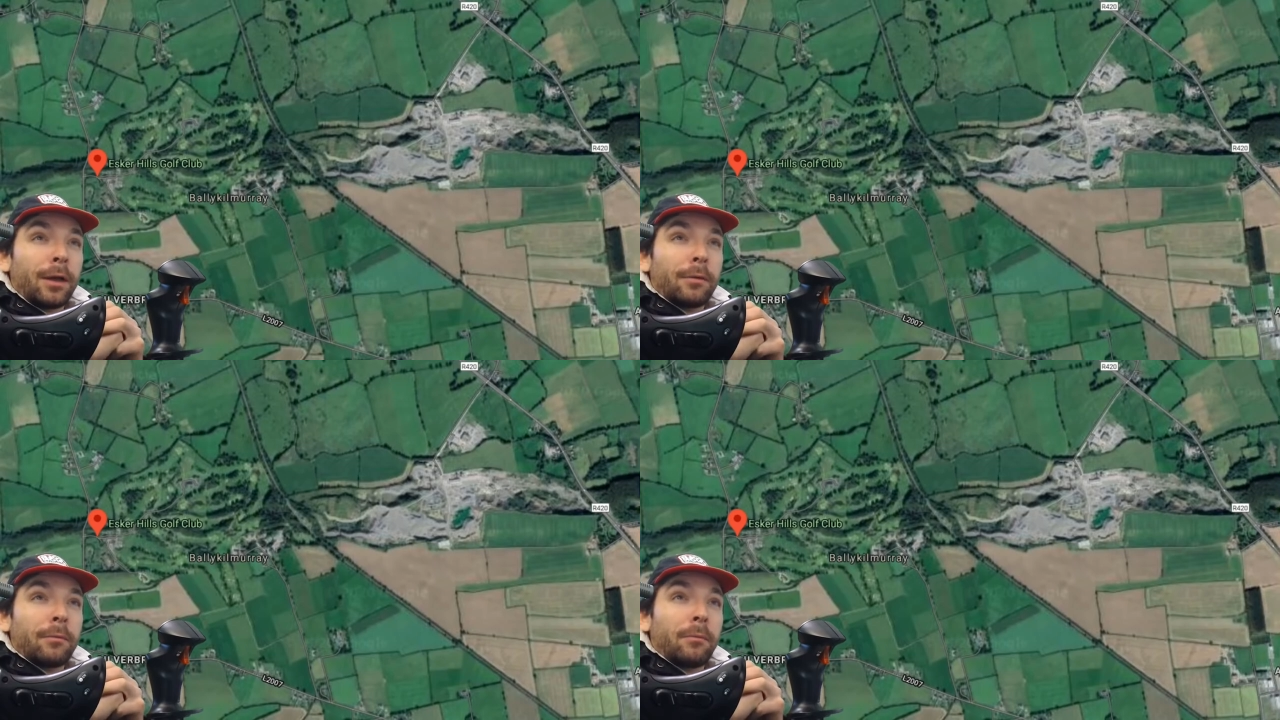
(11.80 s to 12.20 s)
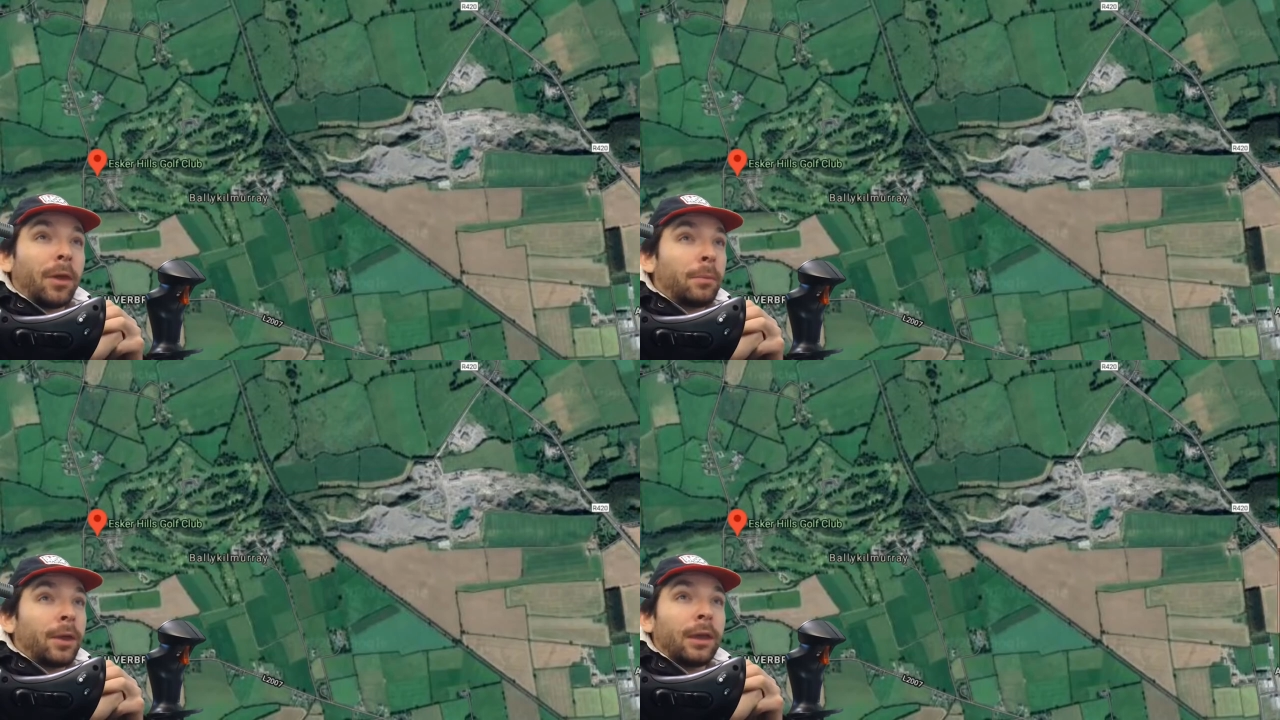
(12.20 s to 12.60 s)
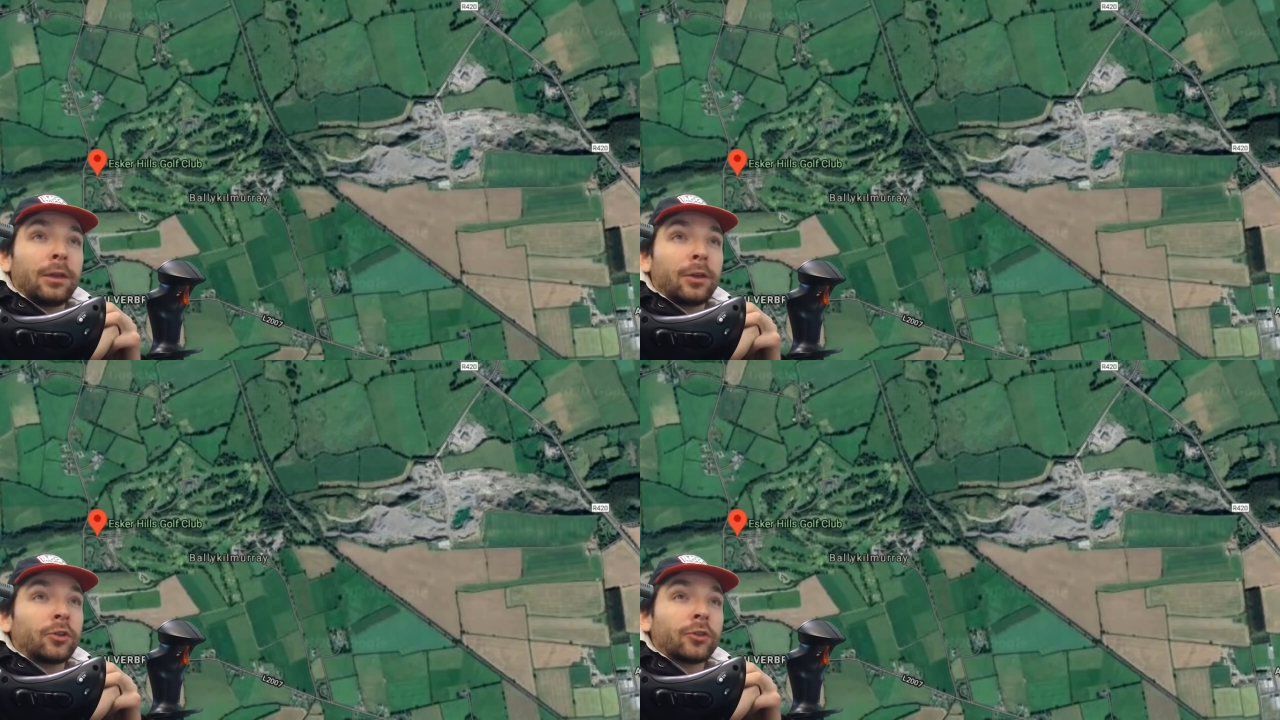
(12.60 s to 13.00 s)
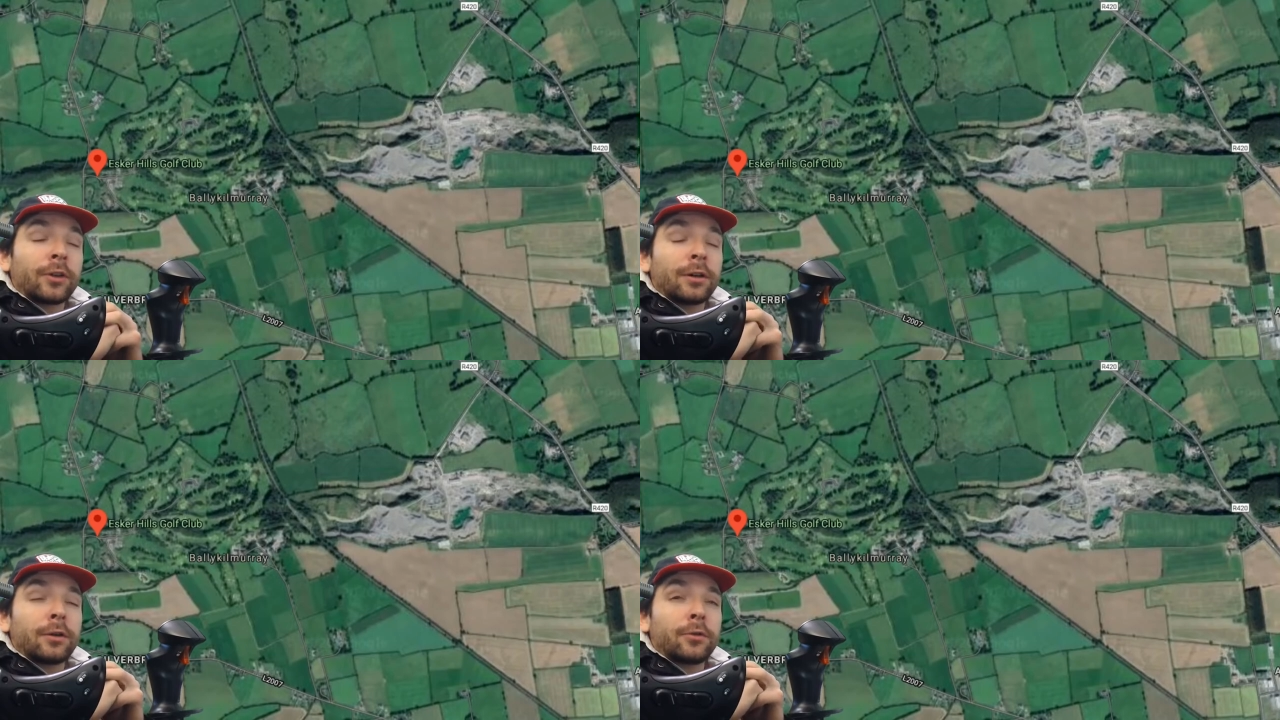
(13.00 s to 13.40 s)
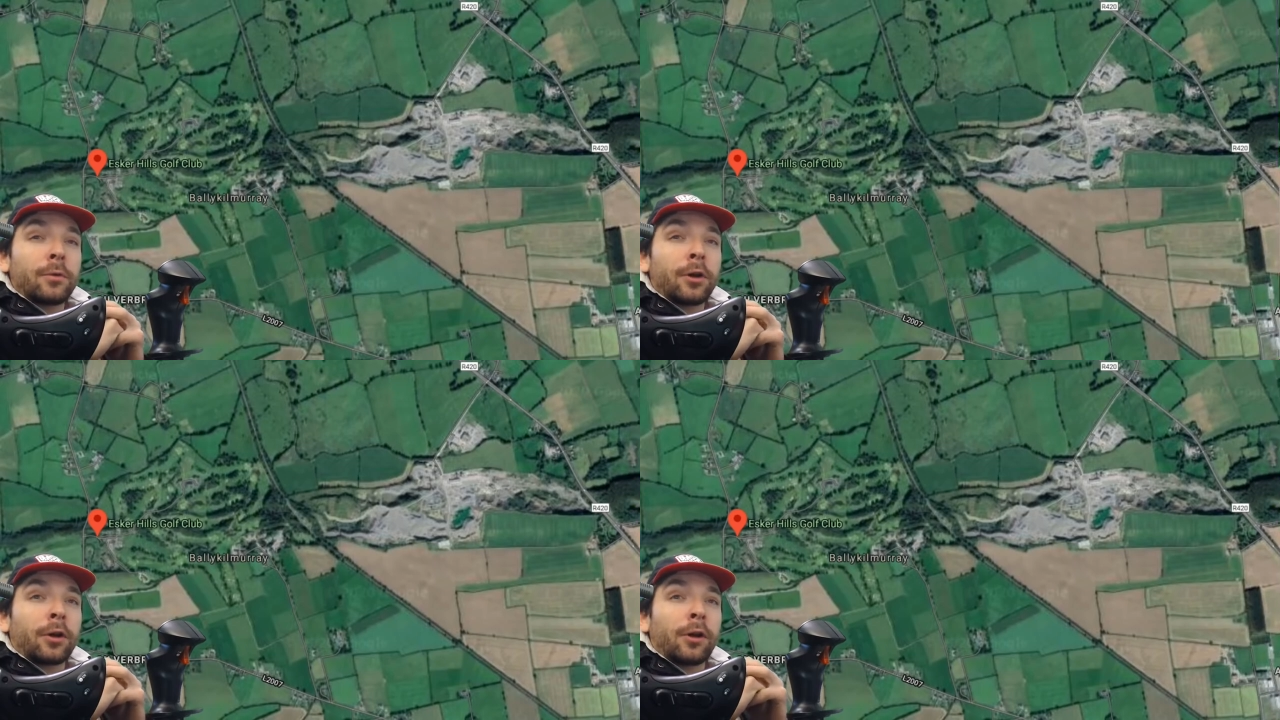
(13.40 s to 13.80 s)
Maybe you just got out of
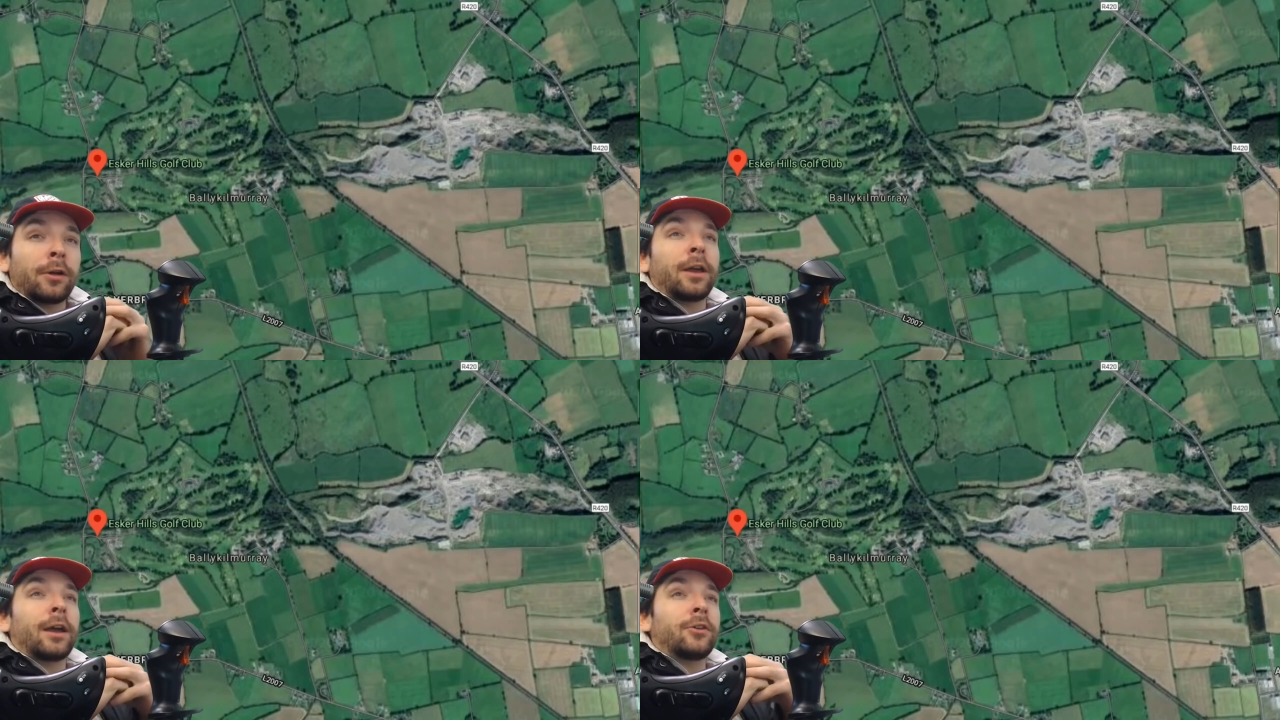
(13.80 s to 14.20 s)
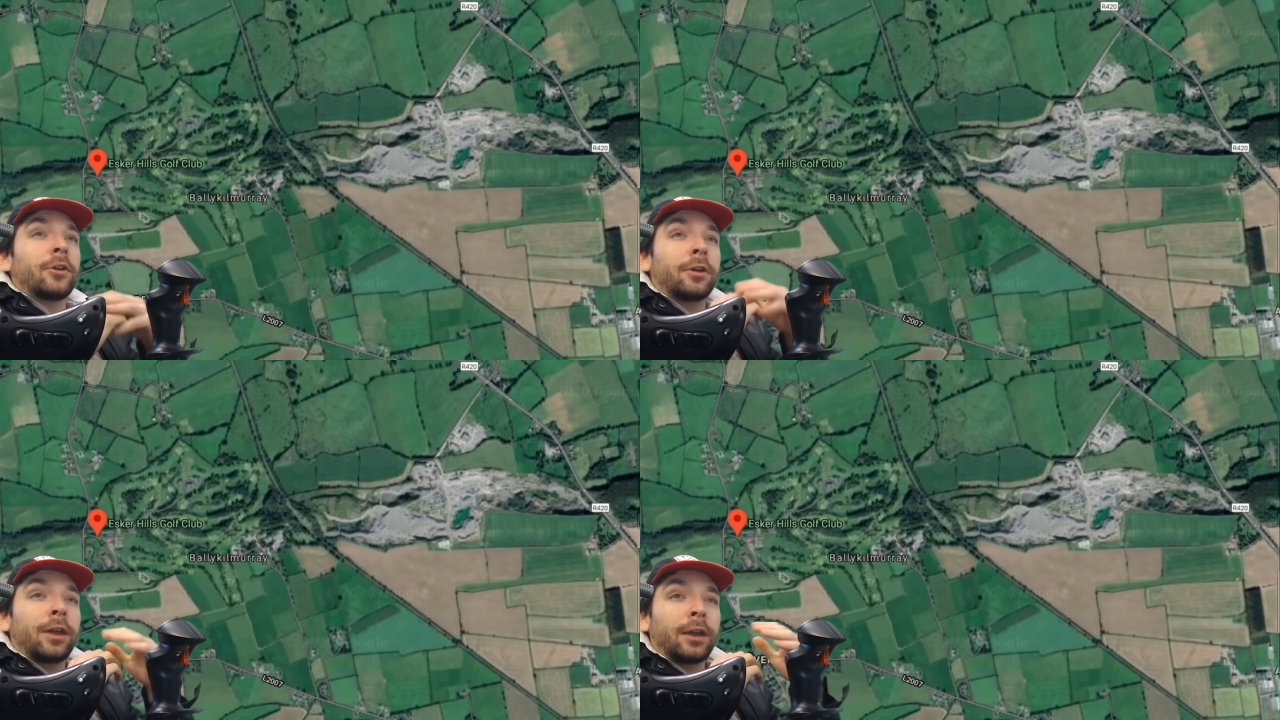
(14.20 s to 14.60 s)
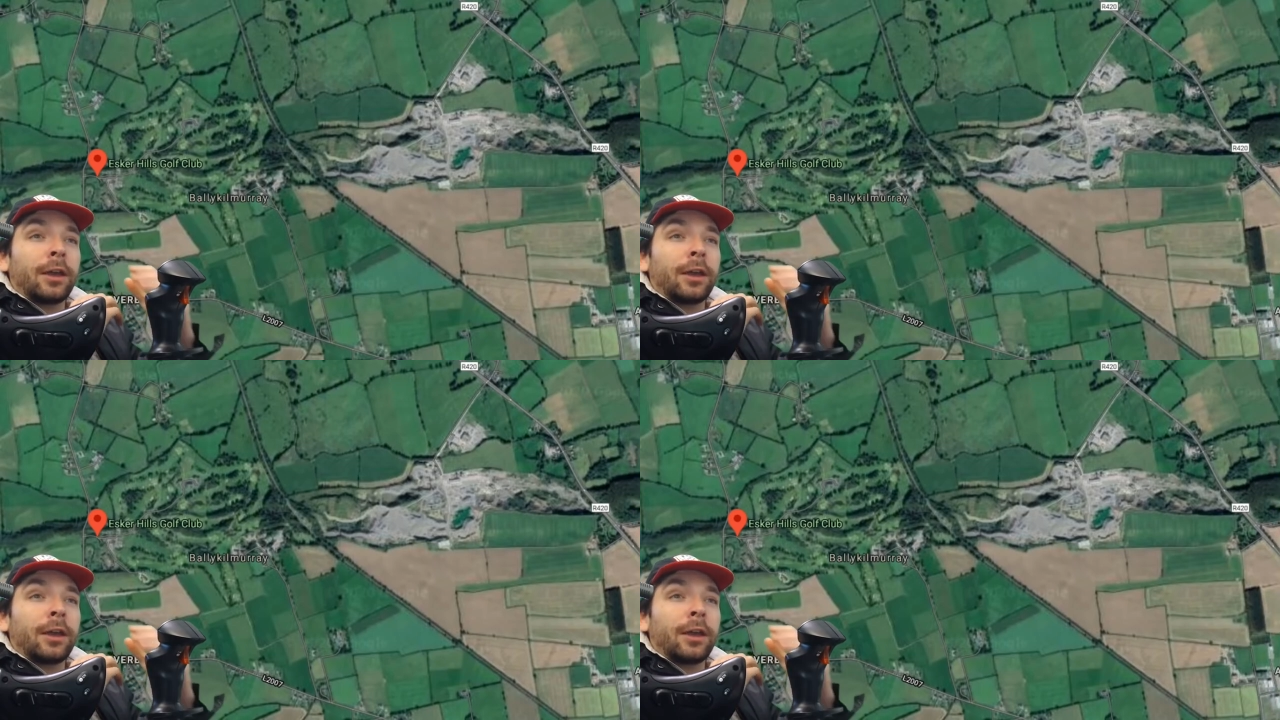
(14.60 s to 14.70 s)
work early and you're kicking.